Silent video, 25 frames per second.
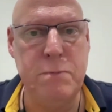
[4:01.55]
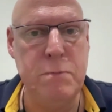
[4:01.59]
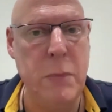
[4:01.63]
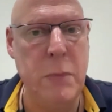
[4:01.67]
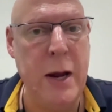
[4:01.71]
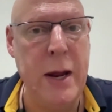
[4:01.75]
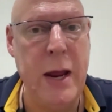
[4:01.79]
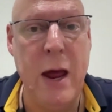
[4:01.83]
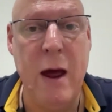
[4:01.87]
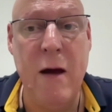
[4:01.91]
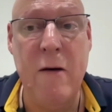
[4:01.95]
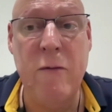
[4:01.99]

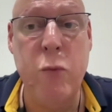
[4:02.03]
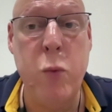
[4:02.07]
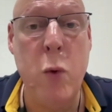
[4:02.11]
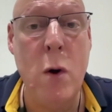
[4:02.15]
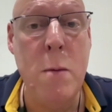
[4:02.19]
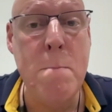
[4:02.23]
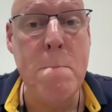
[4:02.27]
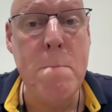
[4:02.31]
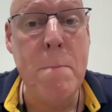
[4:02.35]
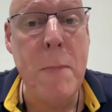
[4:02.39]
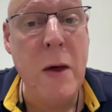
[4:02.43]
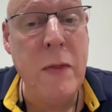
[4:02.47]
May have
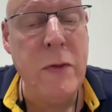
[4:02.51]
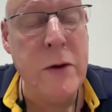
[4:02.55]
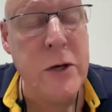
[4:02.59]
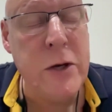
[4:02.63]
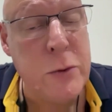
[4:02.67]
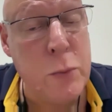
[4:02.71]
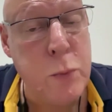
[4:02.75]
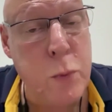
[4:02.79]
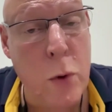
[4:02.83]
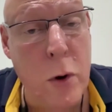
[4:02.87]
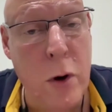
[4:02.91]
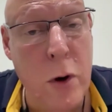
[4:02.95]
1
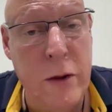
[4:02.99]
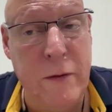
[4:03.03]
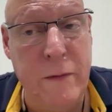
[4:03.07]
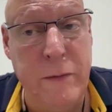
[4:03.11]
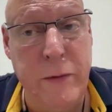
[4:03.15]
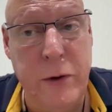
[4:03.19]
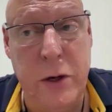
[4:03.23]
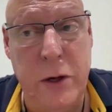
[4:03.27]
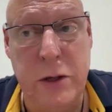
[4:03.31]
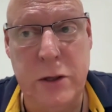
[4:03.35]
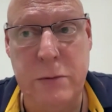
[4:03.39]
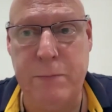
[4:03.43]
month's worth of
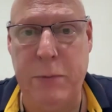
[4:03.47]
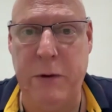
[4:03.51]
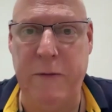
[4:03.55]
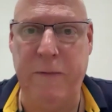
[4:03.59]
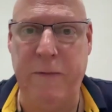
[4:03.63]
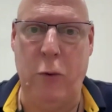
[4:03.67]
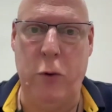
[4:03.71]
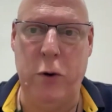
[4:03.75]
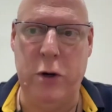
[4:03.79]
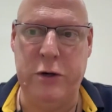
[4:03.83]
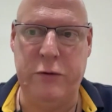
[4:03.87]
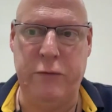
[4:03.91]
use
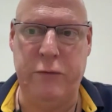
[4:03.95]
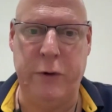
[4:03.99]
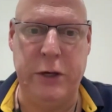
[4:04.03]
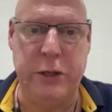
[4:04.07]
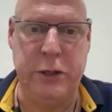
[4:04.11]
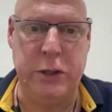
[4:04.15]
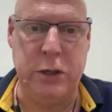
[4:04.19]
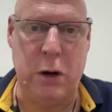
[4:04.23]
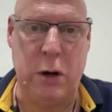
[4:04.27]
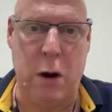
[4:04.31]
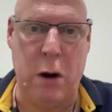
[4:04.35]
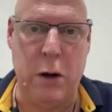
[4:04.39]
before it's
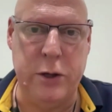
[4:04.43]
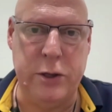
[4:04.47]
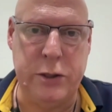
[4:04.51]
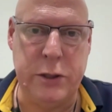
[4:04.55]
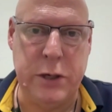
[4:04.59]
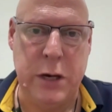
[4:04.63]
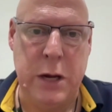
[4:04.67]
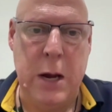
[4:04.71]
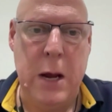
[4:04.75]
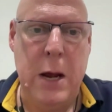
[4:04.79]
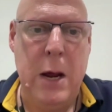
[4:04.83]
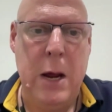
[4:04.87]

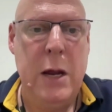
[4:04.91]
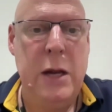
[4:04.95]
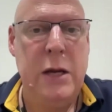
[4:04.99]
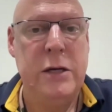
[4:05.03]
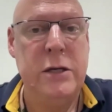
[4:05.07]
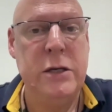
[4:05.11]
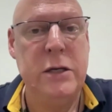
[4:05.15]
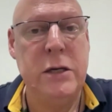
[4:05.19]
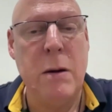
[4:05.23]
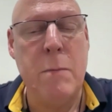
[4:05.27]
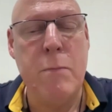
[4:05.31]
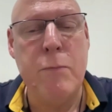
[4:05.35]
recharged.
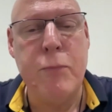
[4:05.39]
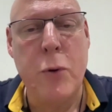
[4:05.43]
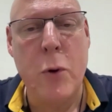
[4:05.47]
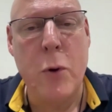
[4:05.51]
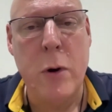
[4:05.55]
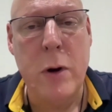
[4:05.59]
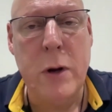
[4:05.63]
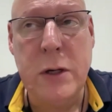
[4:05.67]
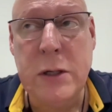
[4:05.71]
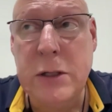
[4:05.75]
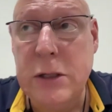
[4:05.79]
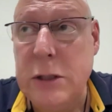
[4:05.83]
Some
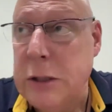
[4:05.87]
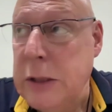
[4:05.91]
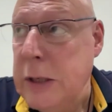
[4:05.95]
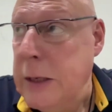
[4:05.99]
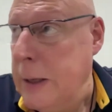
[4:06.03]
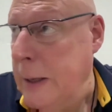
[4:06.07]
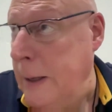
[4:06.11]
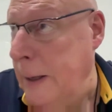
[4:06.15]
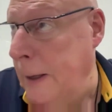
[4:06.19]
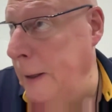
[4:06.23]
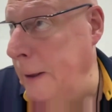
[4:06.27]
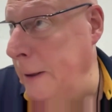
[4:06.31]
products
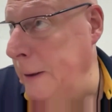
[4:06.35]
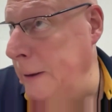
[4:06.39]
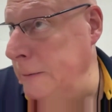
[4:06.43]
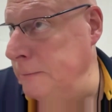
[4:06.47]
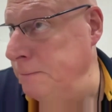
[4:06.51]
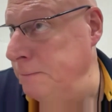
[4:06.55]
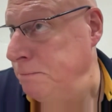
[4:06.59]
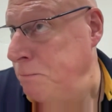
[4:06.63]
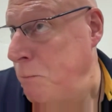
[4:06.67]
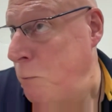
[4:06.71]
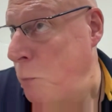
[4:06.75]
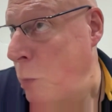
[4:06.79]

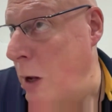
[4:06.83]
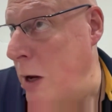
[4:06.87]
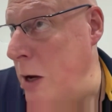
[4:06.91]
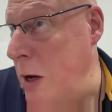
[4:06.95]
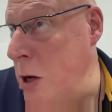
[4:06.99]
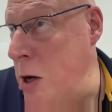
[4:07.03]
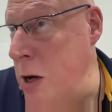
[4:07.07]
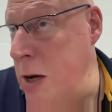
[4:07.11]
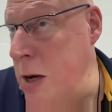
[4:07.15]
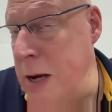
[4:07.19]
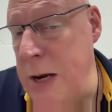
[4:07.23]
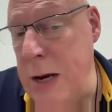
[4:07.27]

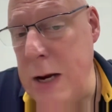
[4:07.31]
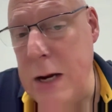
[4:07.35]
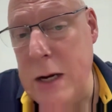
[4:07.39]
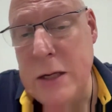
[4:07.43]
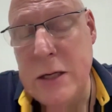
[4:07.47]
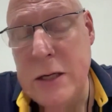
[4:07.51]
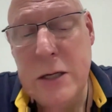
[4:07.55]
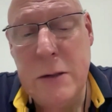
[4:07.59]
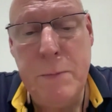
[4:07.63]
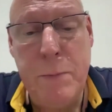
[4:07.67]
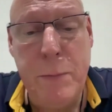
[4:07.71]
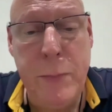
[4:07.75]
need
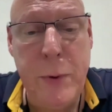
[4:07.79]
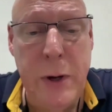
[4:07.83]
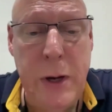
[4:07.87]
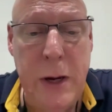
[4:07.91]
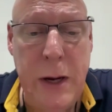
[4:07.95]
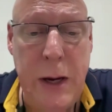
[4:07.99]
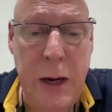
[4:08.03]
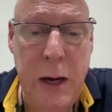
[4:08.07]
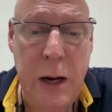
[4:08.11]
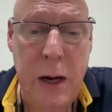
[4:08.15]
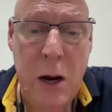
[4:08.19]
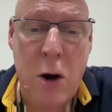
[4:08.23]
to
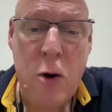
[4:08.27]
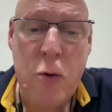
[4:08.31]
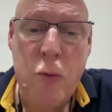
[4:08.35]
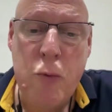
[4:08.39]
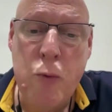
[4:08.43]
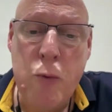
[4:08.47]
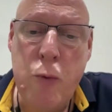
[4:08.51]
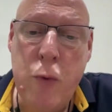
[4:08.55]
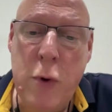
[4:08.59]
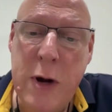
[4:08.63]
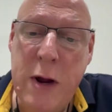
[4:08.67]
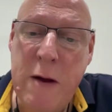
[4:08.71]
be
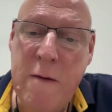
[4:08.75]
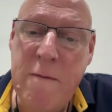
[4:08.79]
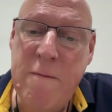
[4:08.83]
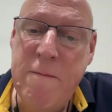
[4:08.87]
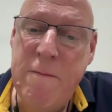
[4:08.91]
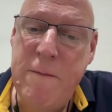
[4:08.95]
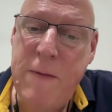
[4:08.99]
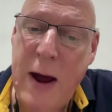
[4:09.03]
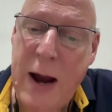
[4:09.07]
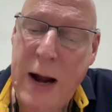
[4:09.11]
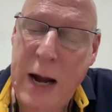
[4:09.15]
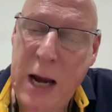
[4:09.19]

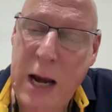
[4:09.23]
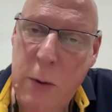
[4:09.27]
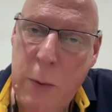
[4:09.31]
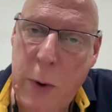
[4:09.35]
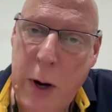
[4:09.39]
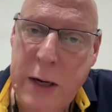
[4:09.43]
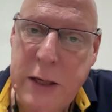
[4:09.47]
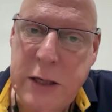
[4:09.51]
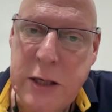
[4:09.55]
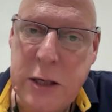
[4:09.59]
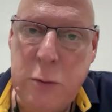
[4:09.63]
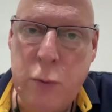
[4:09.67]

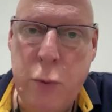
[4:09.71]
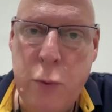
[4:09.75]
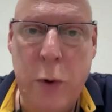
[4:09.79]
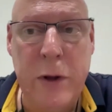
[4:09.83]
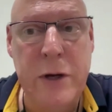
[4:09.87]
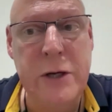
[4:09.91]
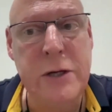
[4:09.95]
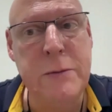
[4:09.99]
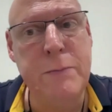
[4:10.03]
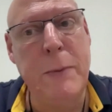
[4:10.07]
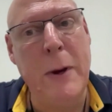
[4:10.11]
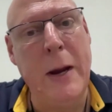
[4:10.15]
reevaluated with
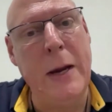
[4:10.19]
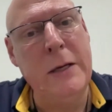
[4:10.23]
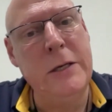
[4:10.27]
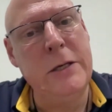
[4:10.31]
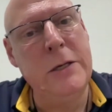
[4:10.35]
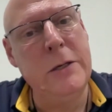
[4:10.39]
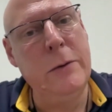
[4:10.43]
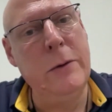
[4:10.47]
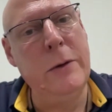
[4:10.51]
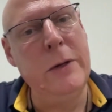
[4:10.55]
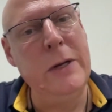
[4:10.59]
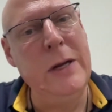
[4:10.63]
respect
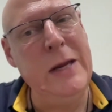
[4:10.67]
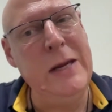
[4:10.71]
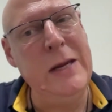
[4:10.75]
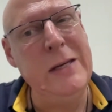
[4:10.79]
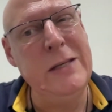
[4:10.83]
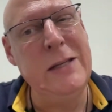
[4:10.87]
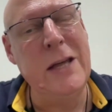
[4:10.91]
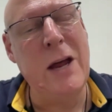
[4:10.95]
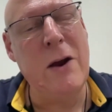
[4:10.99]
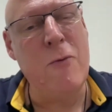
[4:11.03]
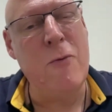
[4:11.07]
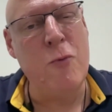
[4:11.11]
to,
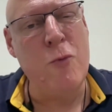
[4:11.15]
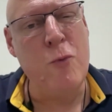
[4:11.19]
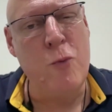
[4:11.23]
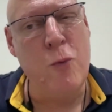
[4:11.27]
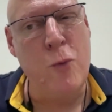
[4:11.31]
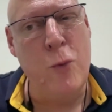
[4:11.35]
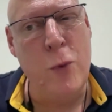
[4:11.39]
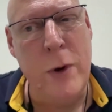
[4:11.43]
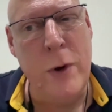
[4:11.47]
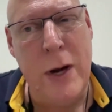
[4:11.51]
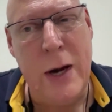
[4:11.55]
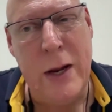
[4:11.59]
is that
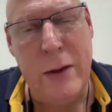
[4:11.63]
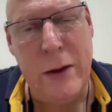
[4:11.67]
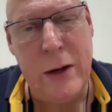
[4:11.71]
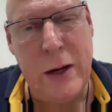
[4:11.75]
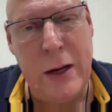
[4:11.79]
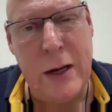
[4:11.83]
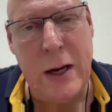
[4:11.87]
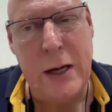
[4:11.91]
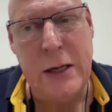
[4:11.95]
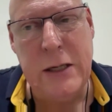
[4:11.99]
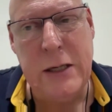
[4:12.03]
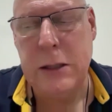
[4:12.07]
really the
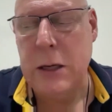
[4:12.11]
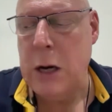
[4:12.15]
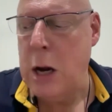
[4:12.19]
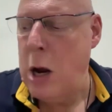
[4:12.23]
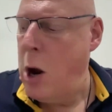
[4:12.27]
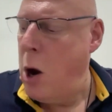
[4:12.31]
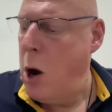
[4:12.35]
case?